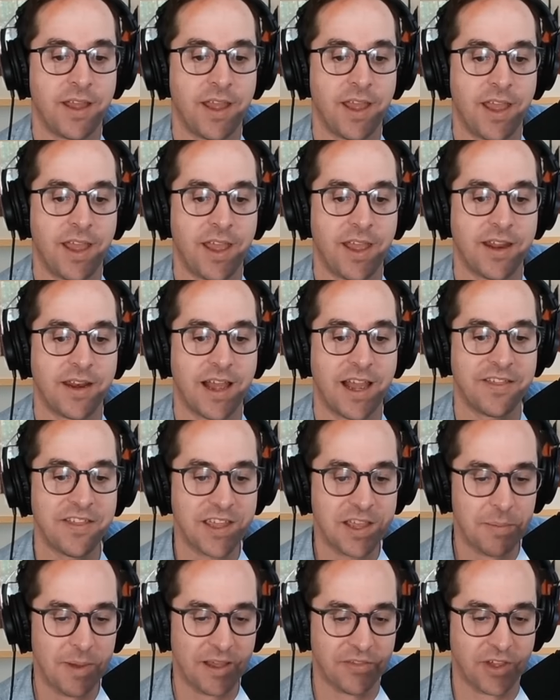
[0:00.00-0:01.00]
And I
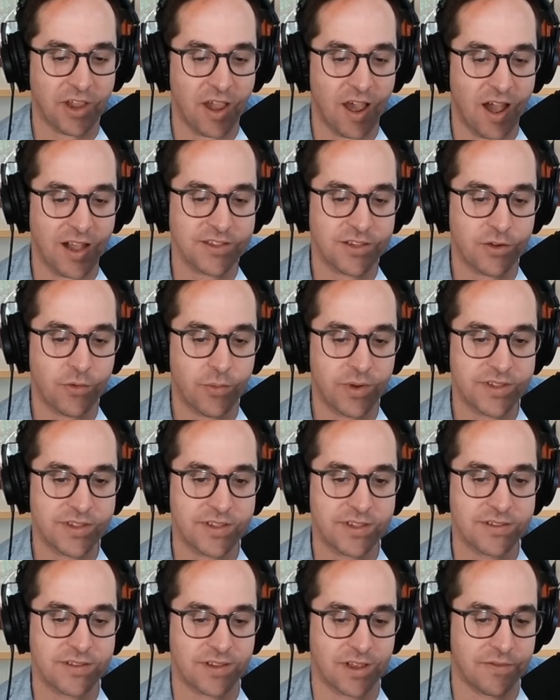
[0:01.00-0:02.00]
think about the
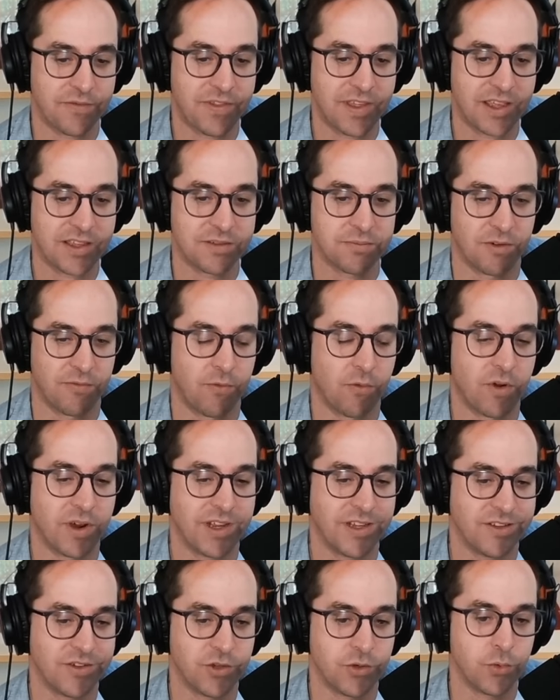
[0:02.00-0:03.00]
consequences of things before
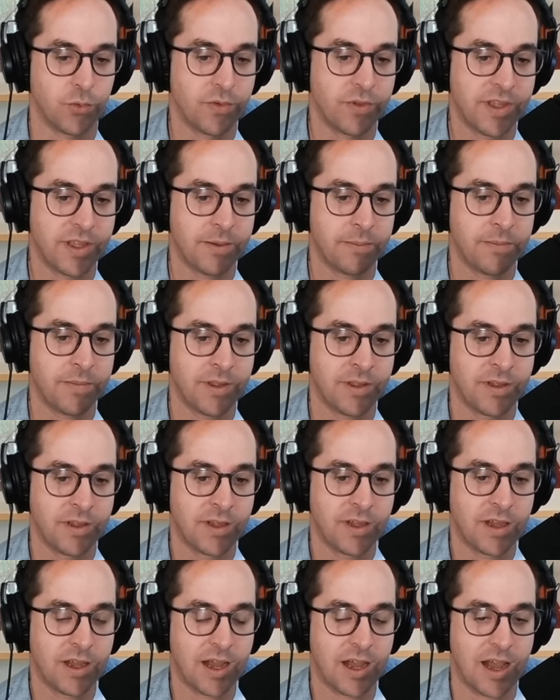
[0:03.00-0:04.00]
I do them.
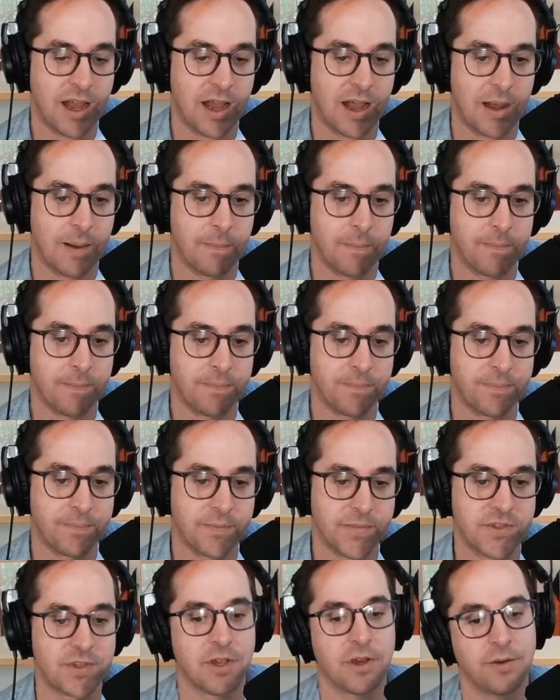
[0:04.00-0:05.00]
Um,
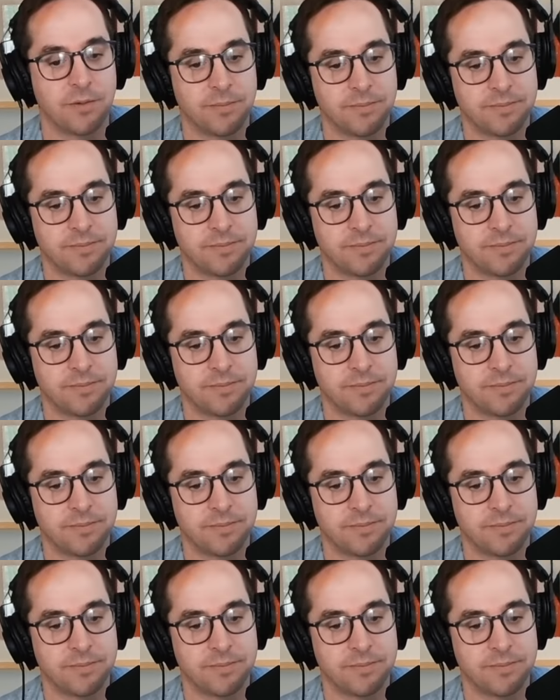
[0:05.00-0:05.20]
so